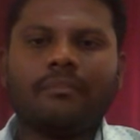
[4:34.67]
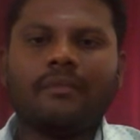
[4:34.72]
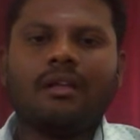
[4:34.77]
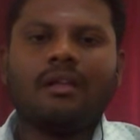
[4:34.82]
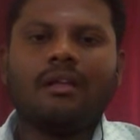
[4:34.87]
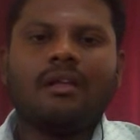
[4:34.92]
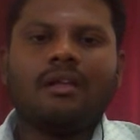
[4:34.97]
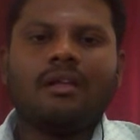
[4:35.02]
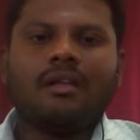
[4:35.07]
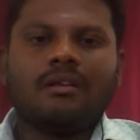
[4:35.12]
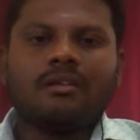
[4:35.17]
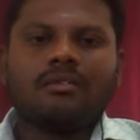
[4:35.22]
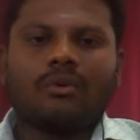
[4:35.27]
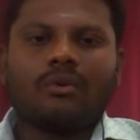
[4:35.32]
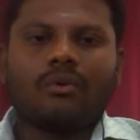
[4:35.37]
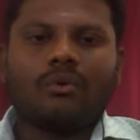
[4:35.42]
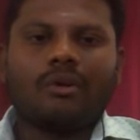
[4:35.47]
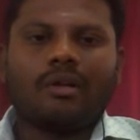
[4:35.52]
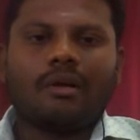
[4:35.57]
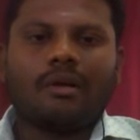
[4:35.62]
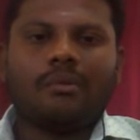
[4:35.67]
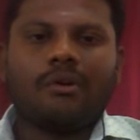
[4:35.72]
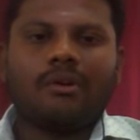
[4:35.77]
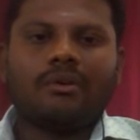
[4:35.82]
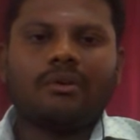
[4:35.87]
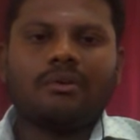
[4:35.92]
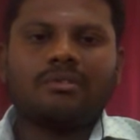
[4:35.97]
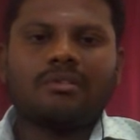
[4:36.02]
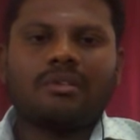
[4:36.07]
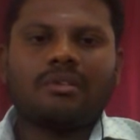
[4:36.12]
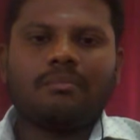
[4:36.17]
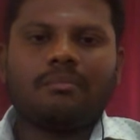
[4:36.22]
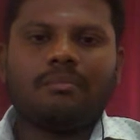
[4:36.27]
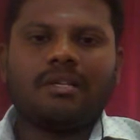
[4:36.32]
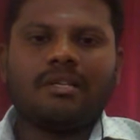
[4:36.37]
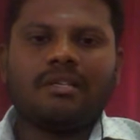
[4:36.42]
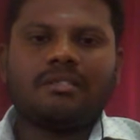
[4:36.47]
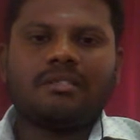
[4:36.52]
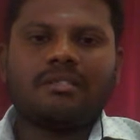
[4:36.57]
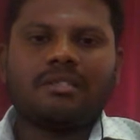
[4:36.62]
So W, Z, B,
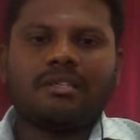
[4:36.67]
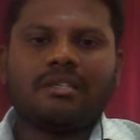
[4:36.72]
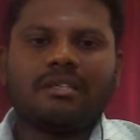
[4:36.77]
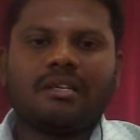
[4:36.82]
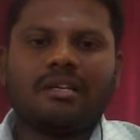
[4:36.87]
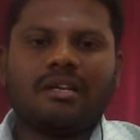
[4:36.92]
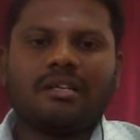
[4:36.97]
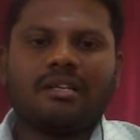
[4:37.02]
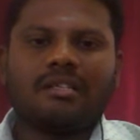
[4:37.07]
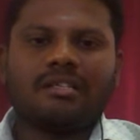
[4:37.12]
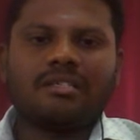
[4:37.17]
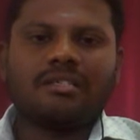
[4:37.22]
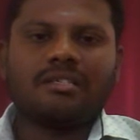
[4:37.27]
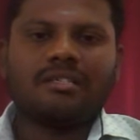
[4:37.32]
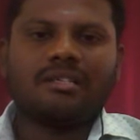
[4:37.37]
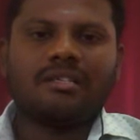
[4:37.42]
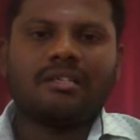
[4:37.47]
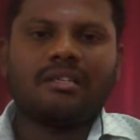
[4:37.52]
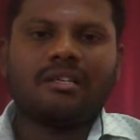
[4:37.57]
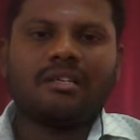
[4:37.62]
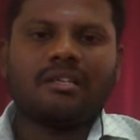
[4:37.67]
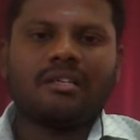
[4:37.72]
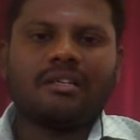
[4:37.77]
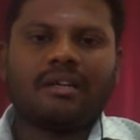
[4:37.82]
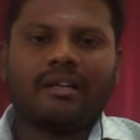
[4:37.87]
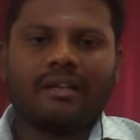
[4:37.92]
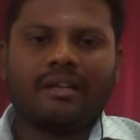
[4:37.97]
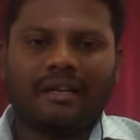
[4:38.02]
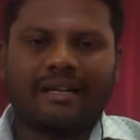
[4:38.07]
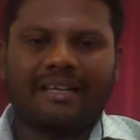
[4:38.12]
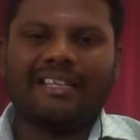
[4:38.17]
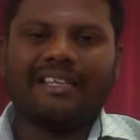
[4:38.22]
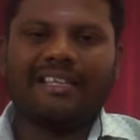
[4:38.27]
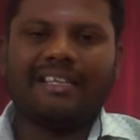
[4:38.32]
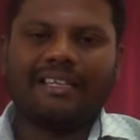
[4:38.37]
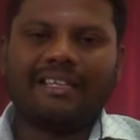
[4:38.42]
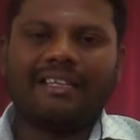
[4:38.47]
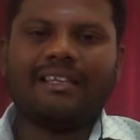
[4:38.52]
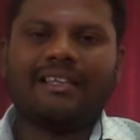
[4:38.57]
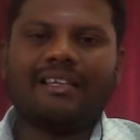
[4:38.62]
C, H, E, D,
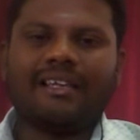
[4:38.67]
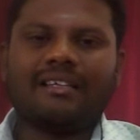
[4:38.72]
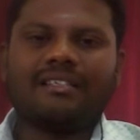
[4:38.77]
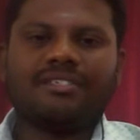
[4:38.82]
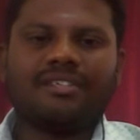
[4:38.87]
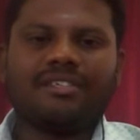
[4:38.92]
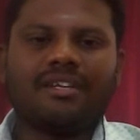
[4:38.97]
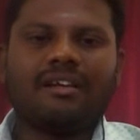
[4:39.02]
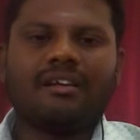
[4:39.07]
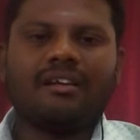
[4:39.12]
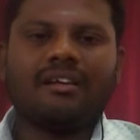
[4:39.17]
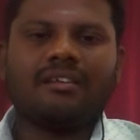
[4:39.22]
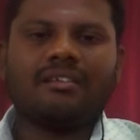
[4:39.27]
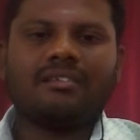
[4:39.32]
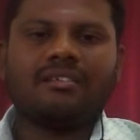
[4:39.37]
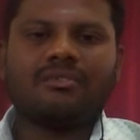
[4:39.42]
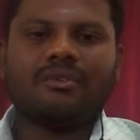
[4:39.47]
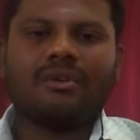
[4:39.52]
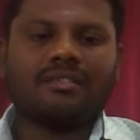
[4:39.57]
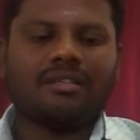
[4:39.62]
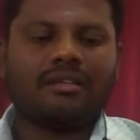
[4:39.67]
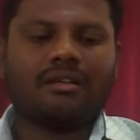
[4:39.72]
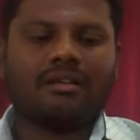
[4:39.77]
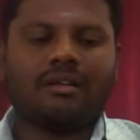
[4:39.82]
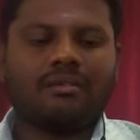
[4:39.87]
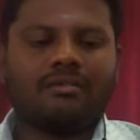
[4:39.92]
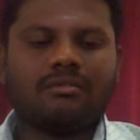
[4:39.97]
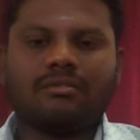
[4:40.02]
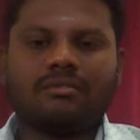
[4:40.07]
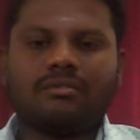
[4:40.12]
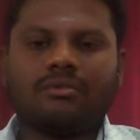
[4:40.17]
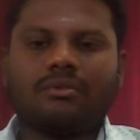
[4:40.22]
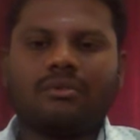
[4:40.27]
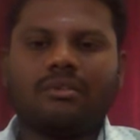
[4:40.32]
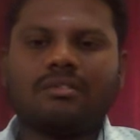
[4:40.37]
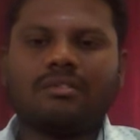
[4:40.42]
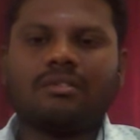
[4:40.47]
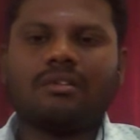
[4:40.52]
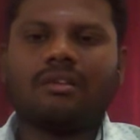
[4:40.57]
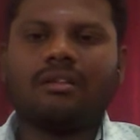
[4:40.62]
E, H, L, so etc. So these
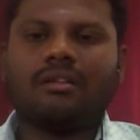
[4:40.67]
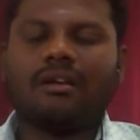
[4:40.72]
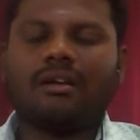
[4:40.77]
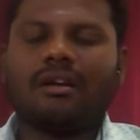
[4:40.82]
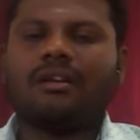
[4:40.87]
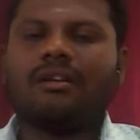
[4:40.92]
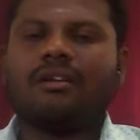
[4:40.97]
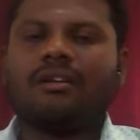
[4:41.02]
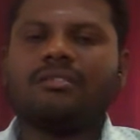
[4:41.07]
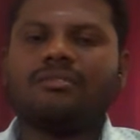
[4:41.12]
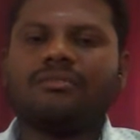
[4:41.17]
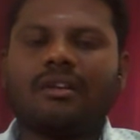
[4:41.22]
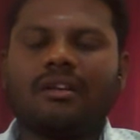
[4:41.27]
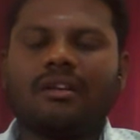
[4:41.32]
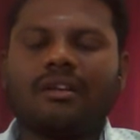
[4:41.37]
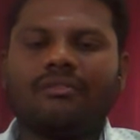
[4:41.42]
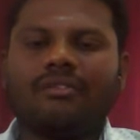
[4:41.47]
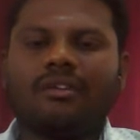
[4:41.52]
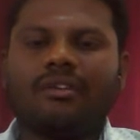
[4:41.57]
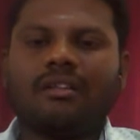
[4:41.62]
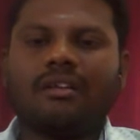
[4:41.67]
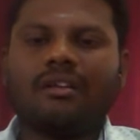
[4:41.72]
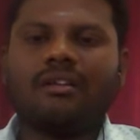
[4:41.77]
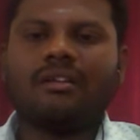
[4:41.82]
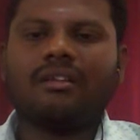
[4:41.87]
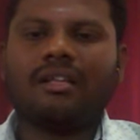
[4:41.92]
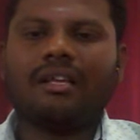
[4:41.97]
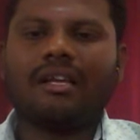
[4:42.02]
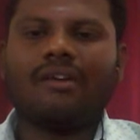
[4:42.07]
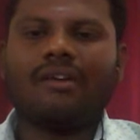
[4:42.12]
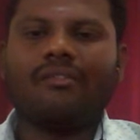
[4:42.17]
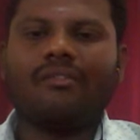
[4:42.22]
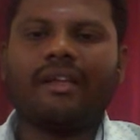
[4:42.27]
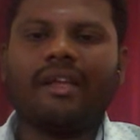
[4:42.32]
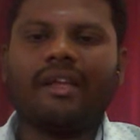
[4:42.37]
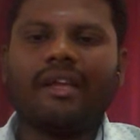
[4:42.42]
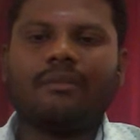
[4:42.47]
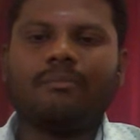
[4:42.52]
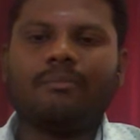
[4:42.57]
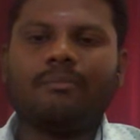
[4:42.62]
are the contents we are giving that they have a
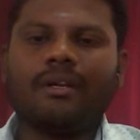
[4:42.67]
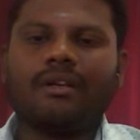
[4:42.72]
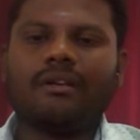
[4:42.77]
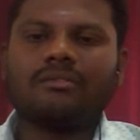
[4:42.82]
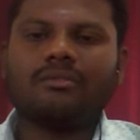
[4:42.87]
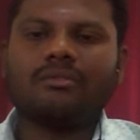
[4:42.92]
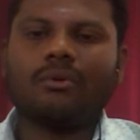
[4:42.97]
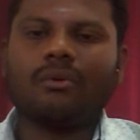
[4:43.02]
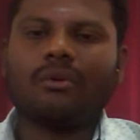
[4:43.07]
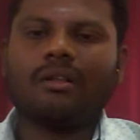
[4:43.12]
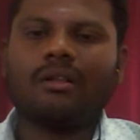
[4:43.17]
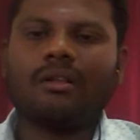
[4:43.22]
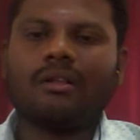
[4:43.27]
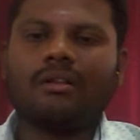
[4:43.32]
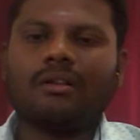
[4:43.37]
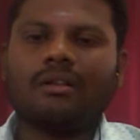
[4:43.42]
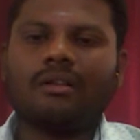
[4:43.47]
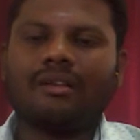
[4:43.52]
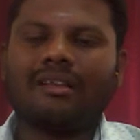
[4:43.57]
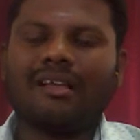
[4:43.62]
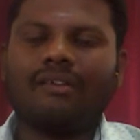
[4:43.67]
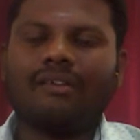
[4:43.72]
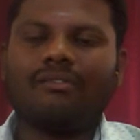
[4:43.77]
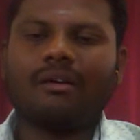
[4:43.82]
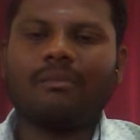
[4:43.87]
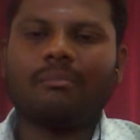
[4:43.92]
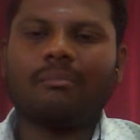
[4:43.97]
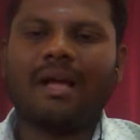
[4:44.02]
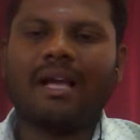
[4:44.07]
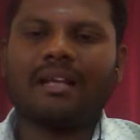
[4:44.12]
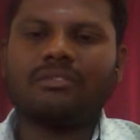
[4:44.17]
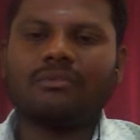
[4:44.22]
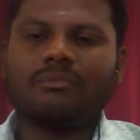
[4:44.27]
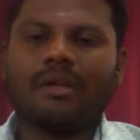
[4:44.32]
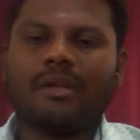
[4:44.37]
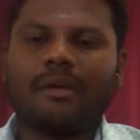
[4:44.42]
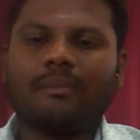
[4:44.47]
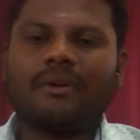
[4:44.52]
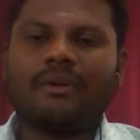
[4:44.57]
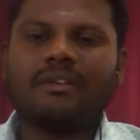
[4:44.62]
8-bit. So it having a maximum
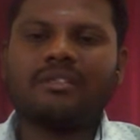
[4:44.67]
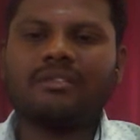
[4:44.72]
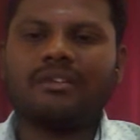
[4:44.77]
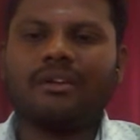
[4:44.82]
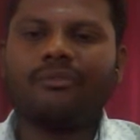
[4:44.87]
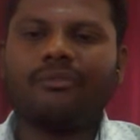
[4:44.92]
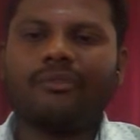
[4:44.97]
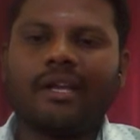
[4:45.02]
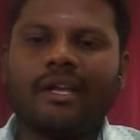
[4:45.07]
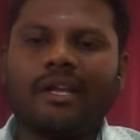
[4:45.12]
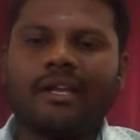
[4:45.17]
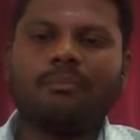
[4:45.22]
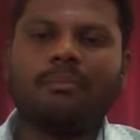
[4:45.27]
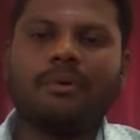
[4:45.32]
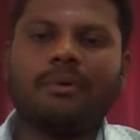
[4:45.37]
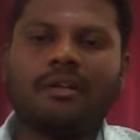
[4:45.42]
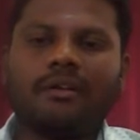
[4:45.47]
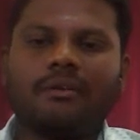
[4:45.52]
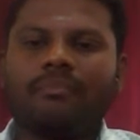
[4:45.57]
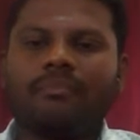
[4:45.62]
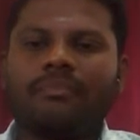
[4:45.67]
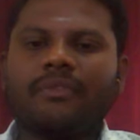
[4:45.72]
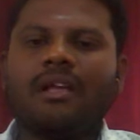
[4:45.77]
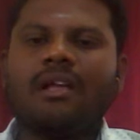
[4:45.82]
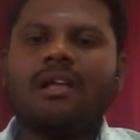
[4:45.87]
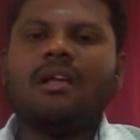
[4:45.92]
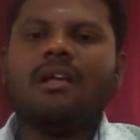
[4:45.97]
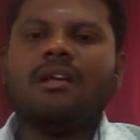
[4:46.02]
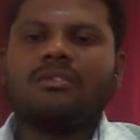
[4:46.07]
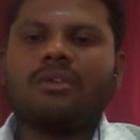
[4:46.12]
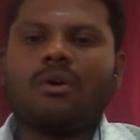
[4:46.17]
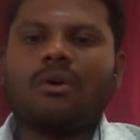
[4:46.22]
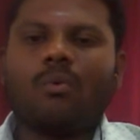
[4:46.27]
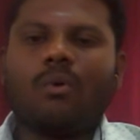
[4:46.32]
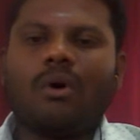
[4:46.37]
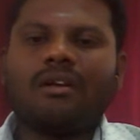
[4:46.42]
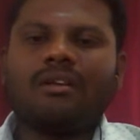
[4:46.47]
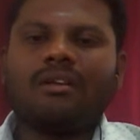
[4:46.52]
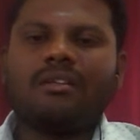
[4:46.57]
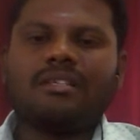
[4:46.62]
capacity of 8-bit. So one
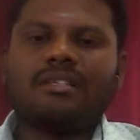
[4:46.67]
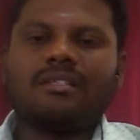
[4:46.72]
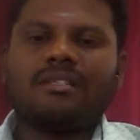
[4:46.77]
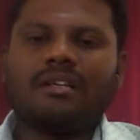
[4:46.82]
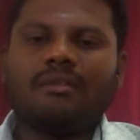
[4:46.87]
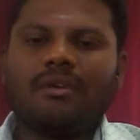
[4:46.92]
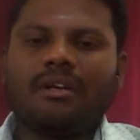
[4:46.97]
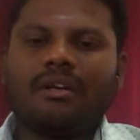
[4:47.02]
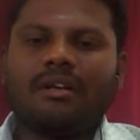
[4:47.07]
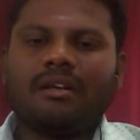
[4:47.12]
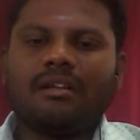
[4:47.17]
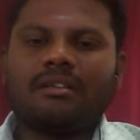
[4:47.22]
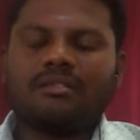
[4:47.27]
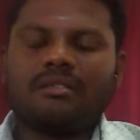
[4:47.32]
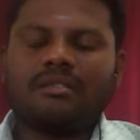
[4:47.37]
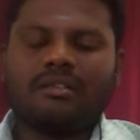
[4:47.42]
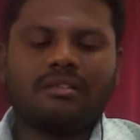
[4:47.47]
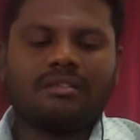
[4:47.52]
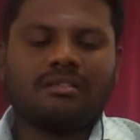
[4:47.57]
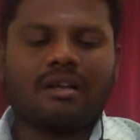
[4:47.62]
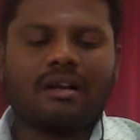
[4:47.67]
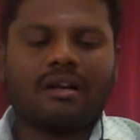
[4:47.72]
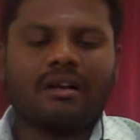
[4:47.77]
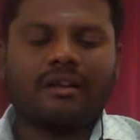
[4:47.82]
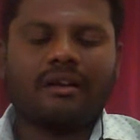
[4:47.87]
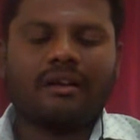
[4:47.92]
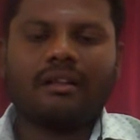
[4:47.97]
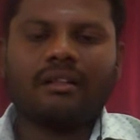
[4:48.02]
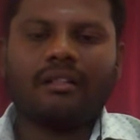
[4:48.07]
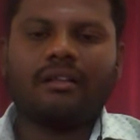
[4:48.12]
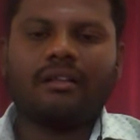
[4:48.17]
16-bit register is contained in that